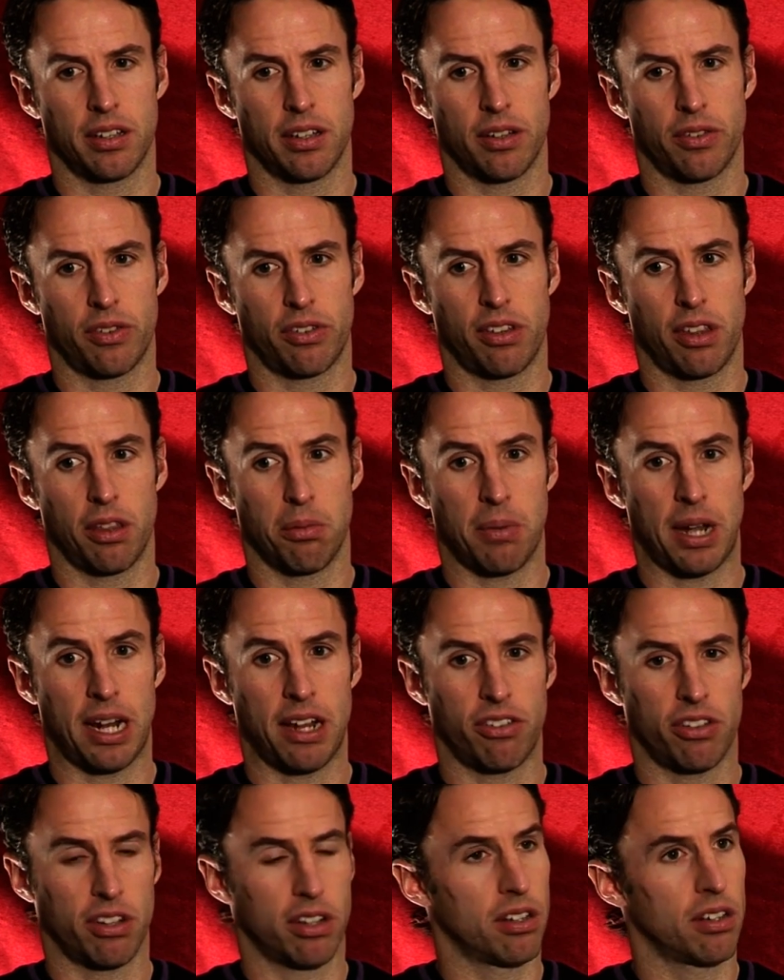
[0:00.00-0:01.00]
obviously the
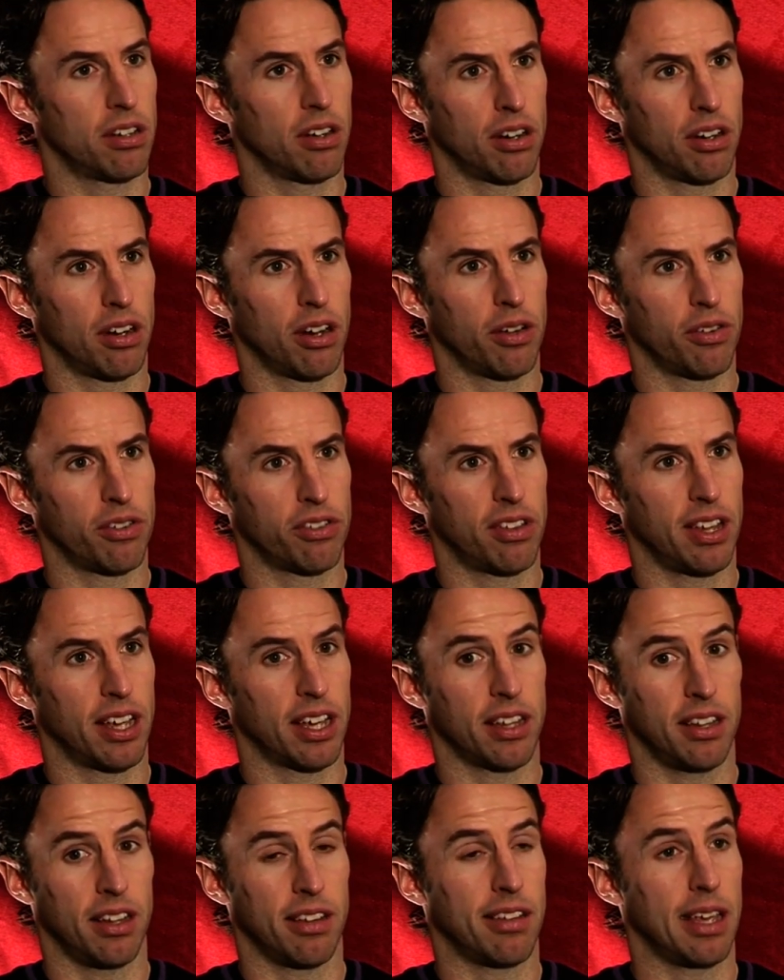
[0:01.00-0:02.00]
manager got a lot of
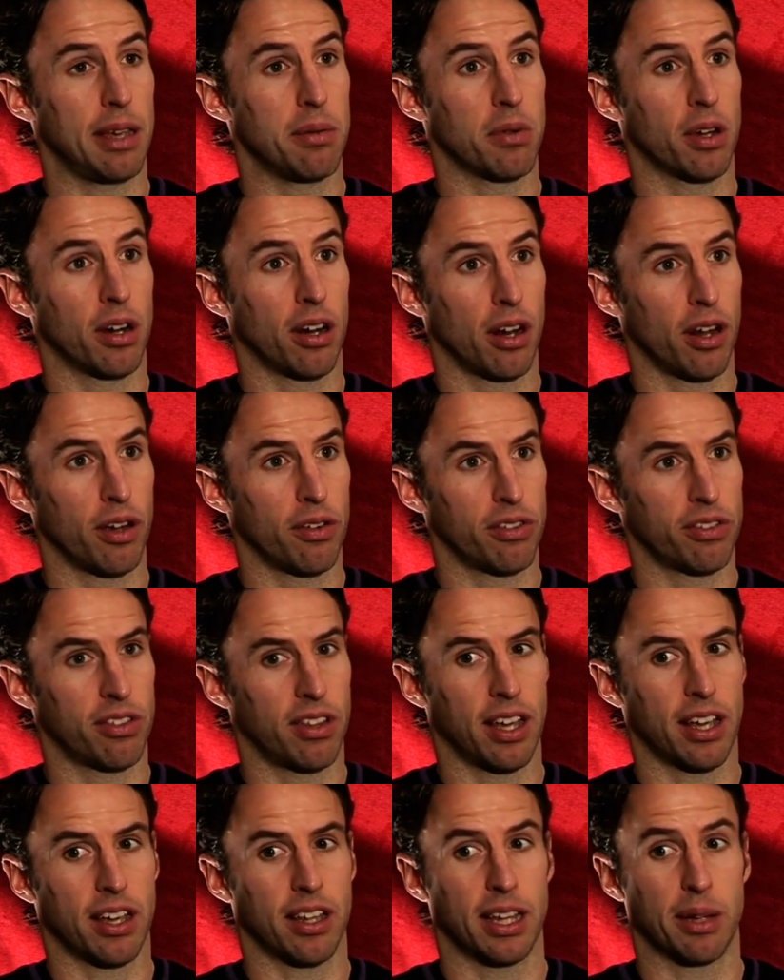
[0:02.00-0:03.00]
stick and the team got a lot of
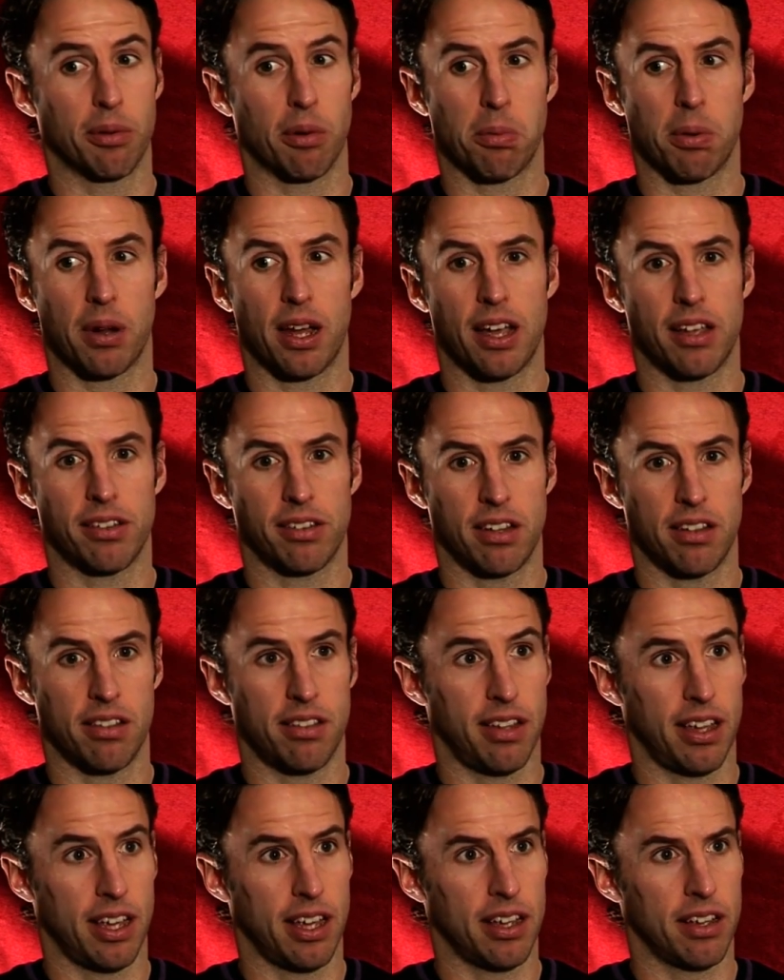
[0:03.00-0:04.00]
stick, and there were players in
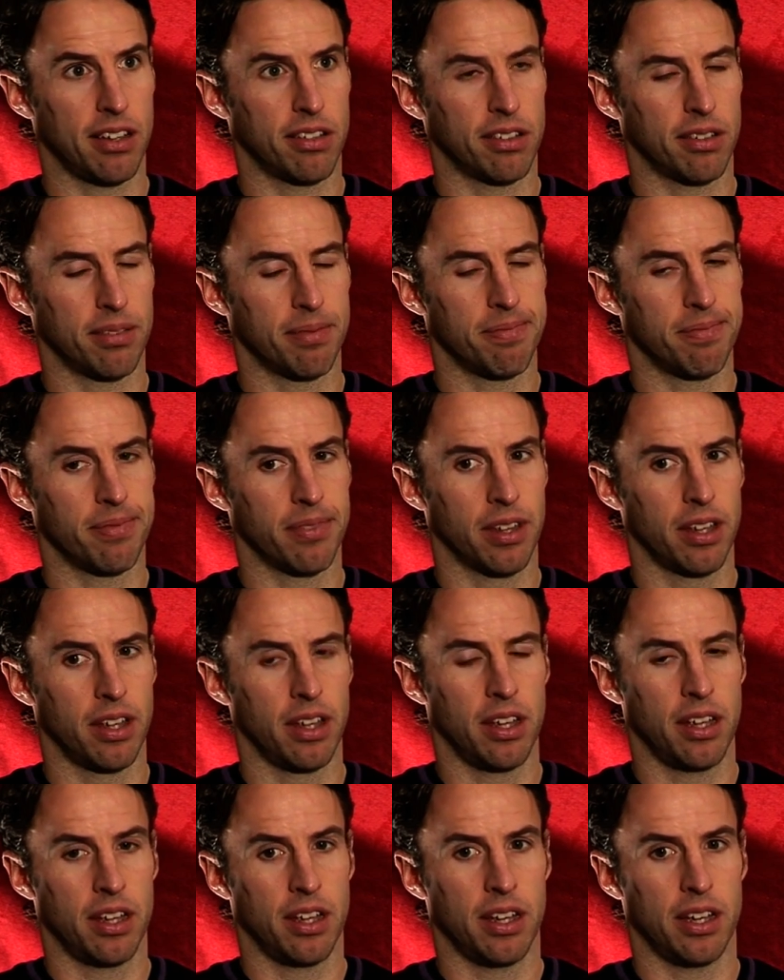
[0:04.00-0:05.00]
tears,
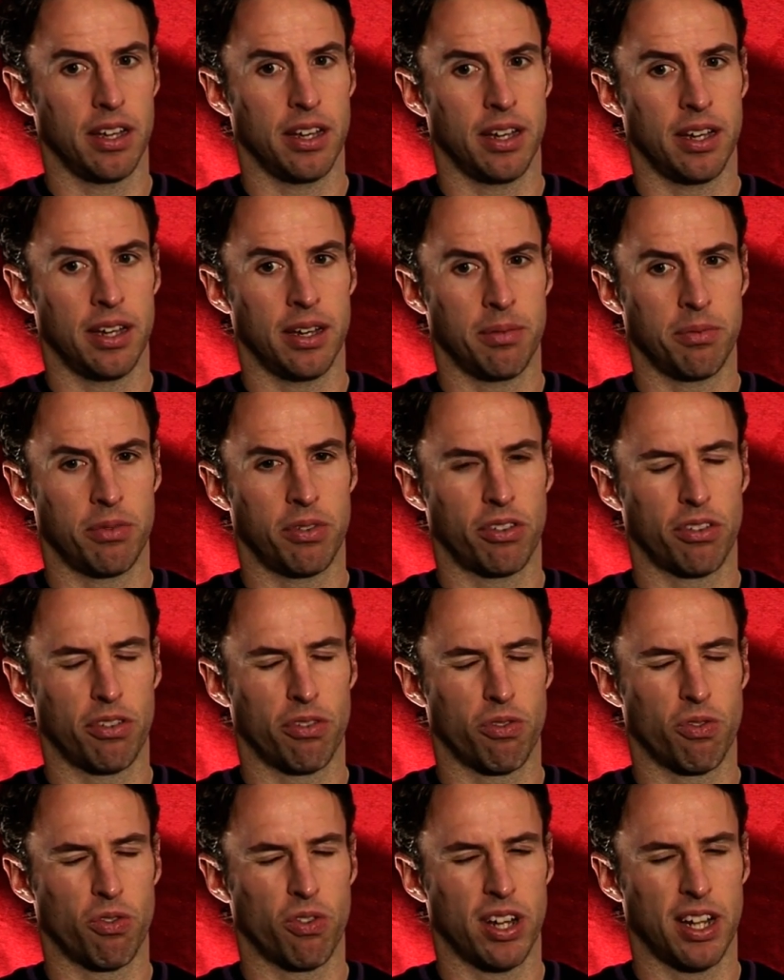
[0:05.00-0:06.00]
and just a
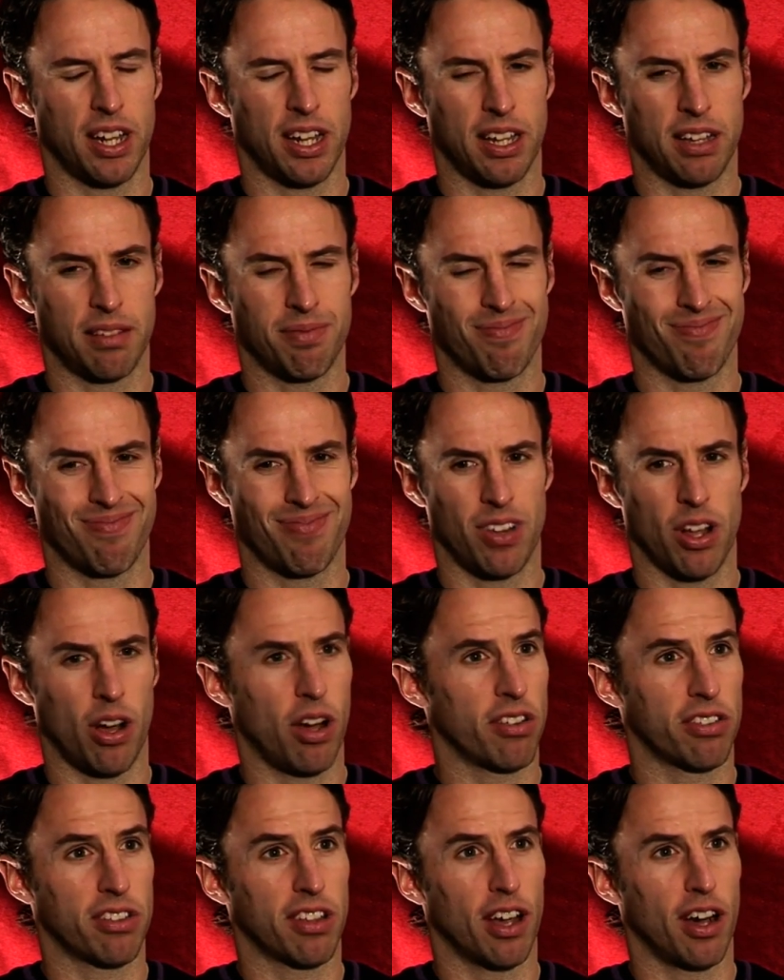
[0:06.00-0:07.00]
really
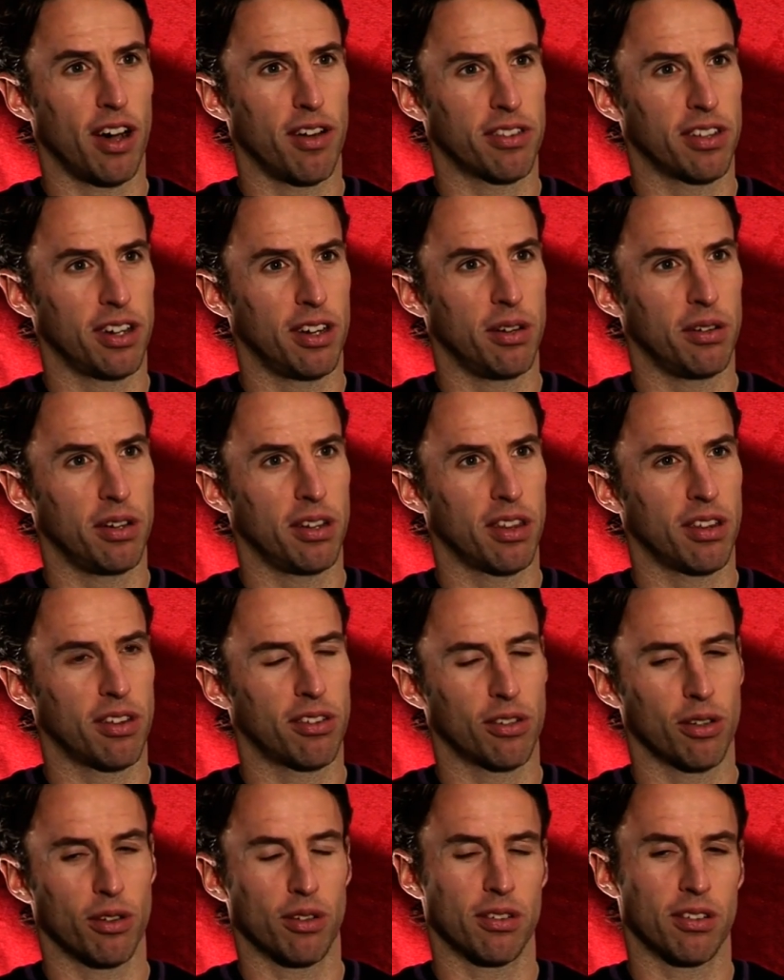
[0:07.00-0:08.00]
nasty afternoon in the
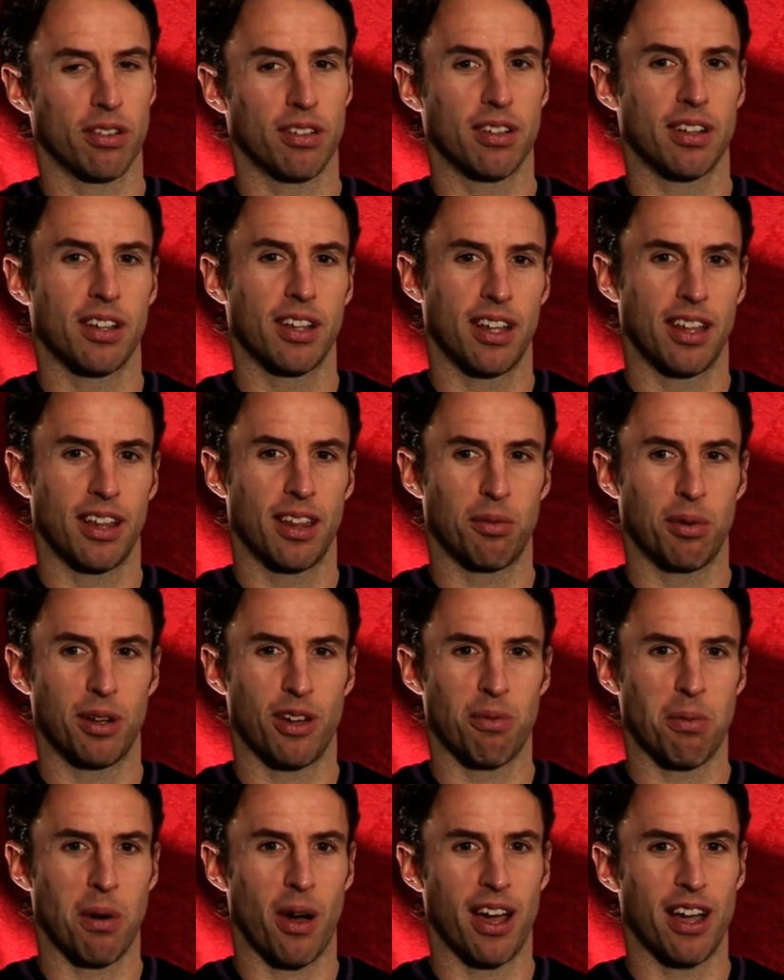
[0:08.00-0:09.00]
sort, when
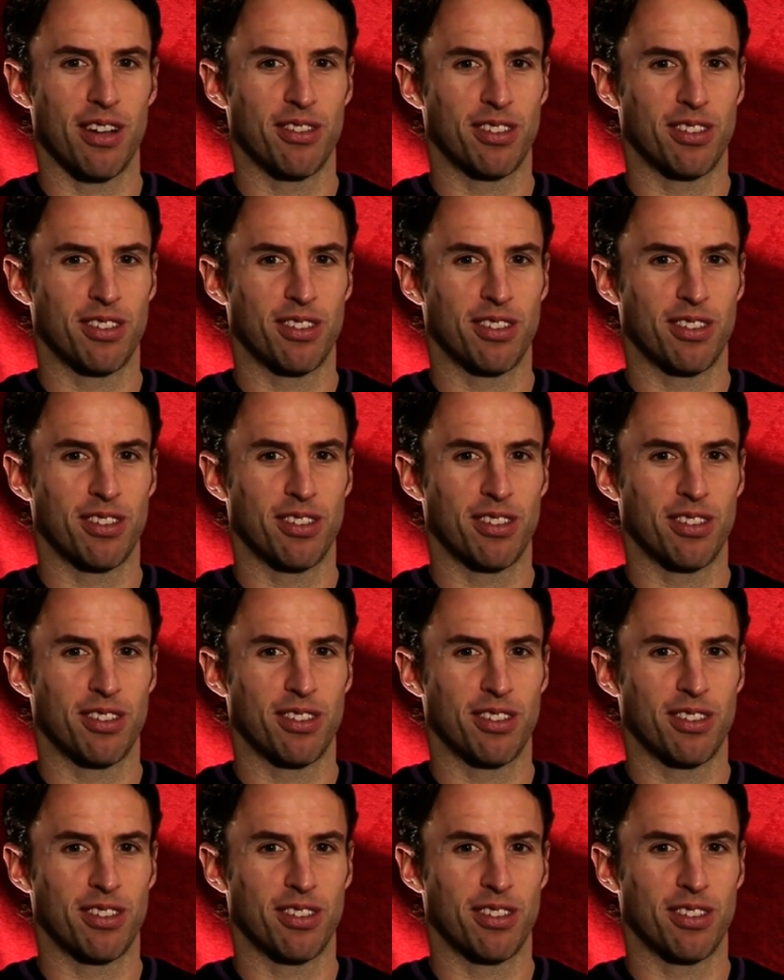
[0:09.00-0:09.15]
you're my